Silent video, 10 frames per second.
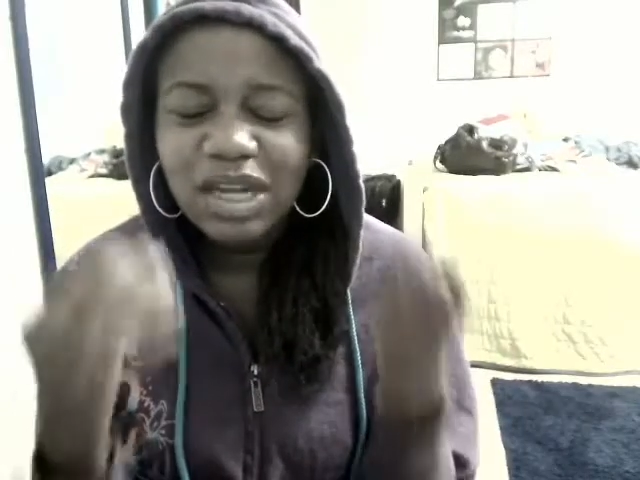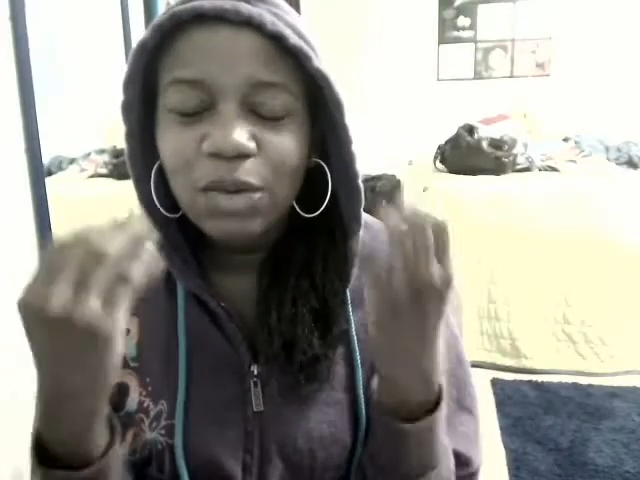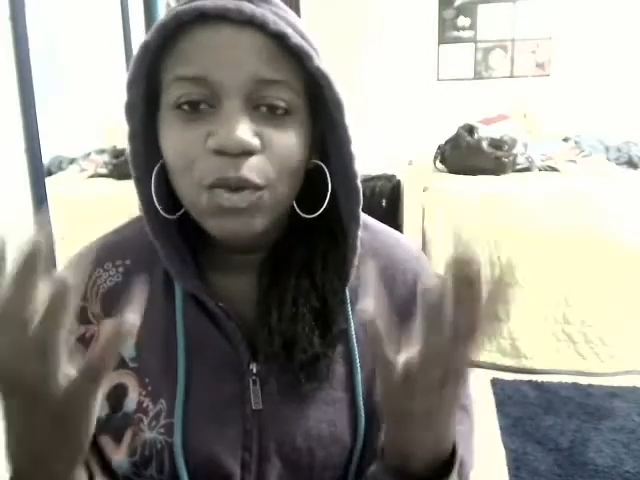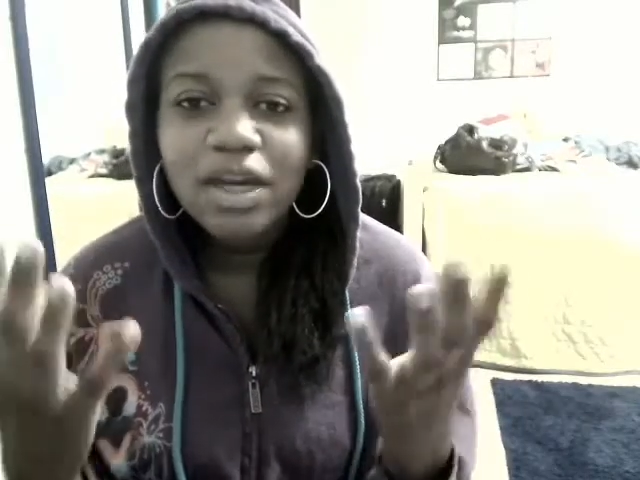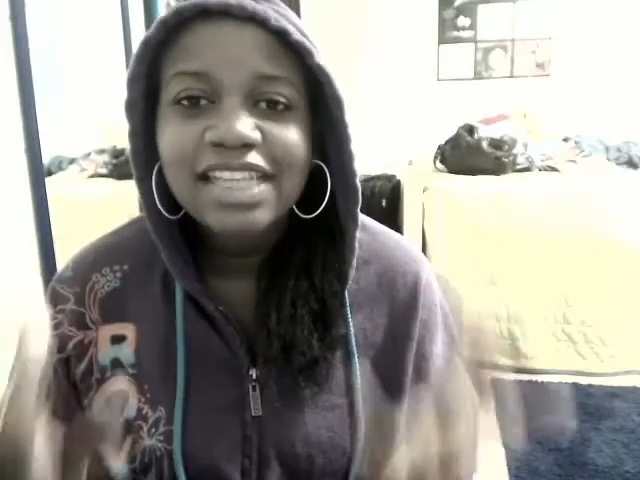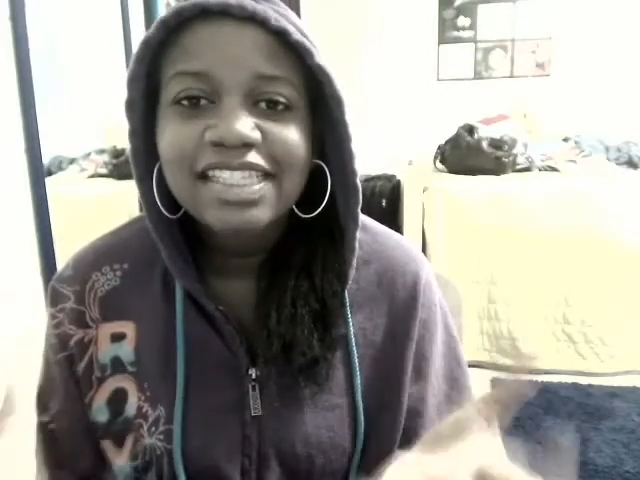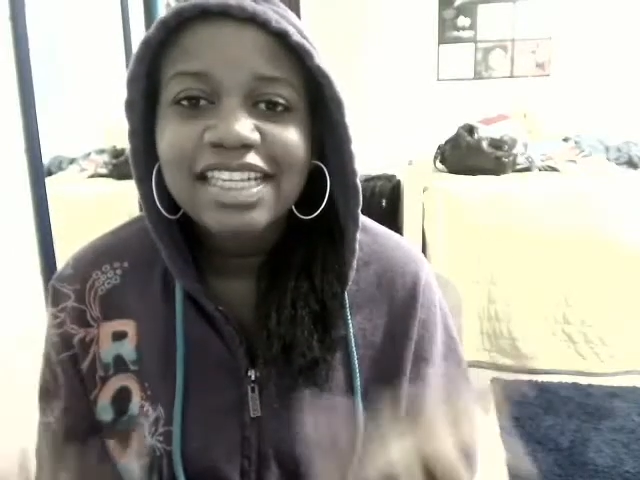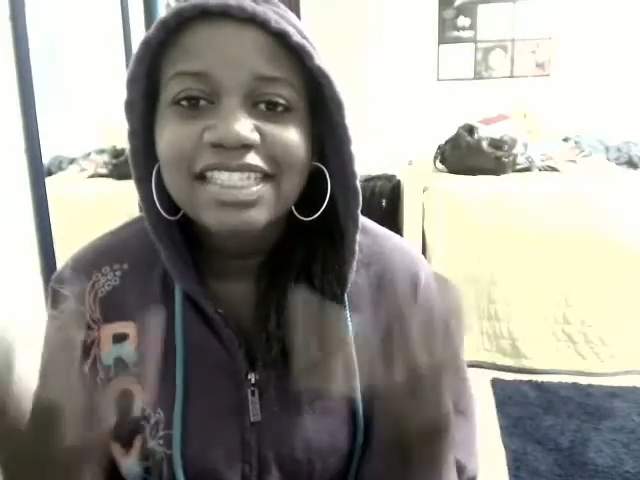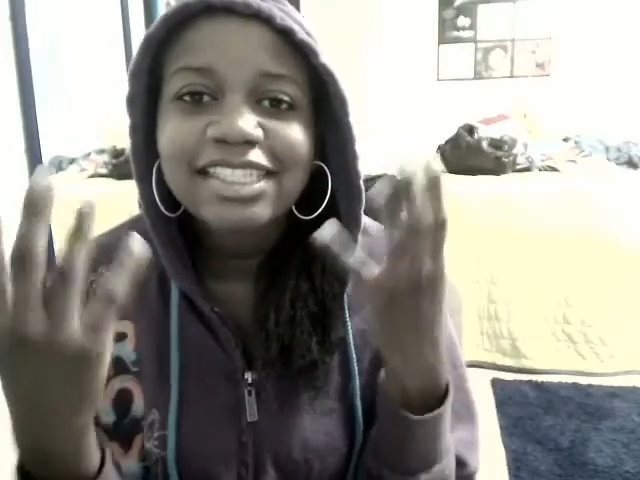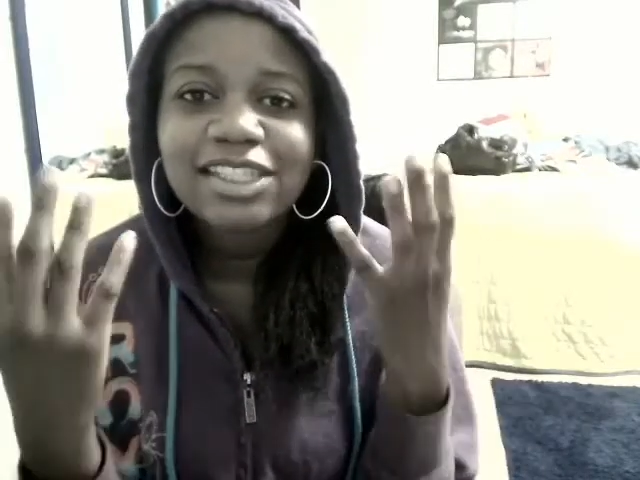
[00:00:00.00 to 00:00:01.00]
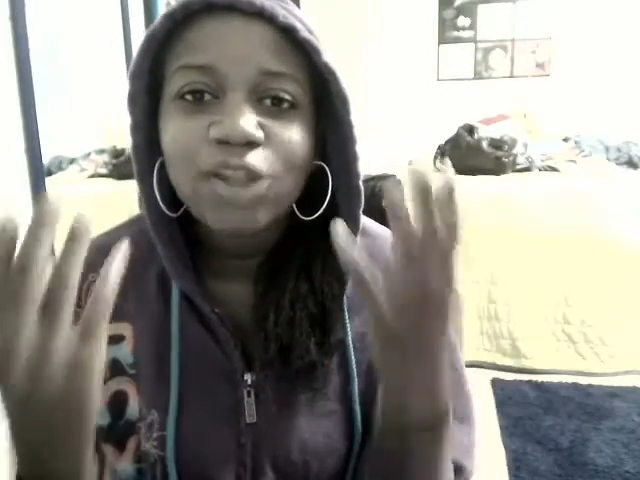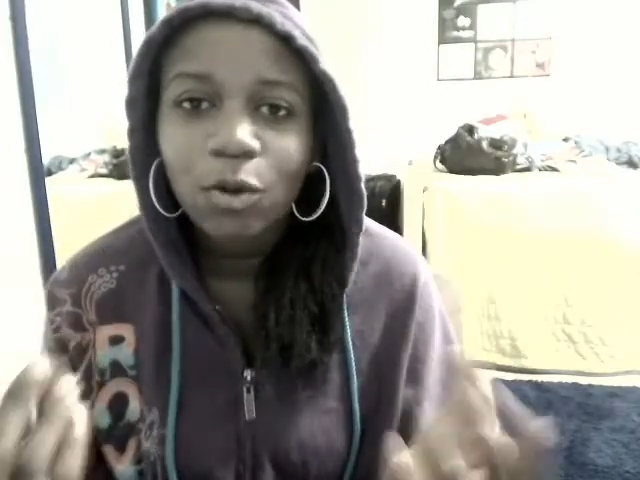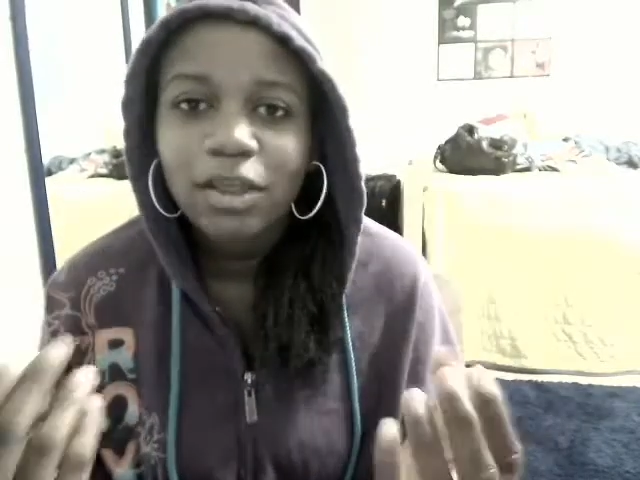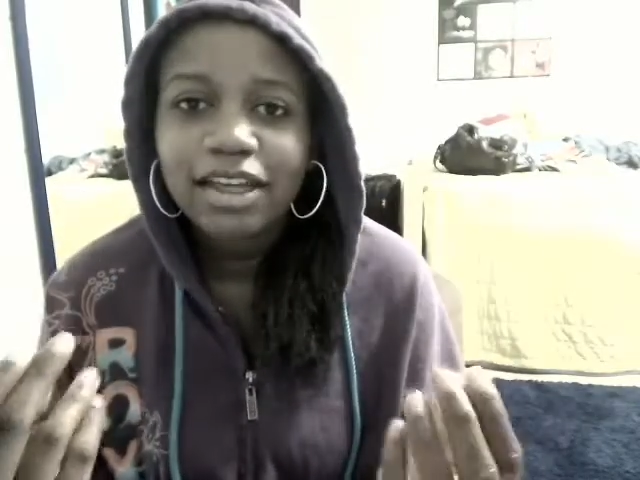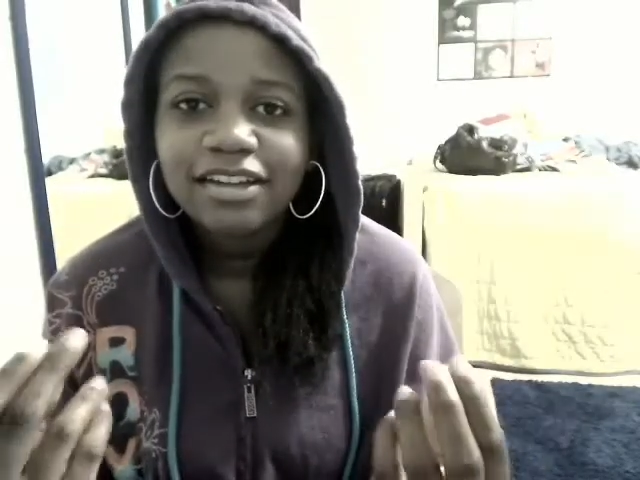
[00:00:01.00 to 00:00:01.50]
and what is it,
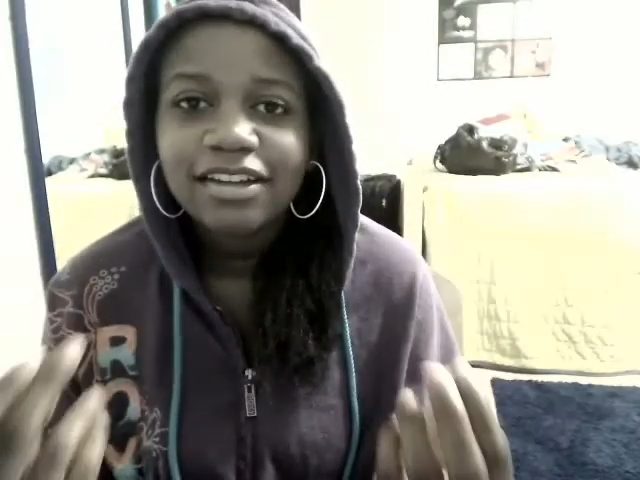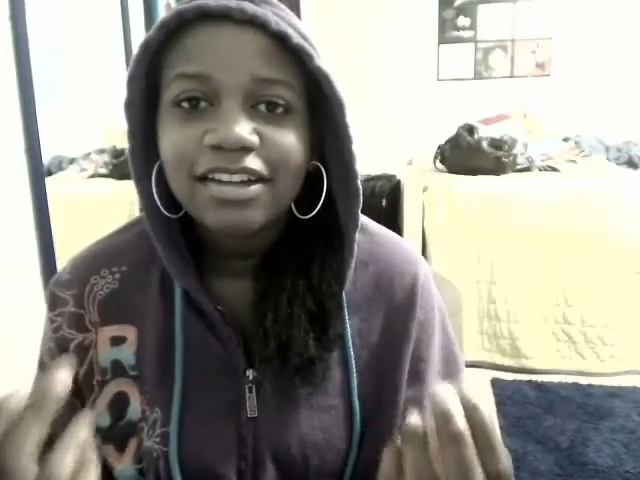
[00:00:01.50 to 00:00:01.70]
stolen,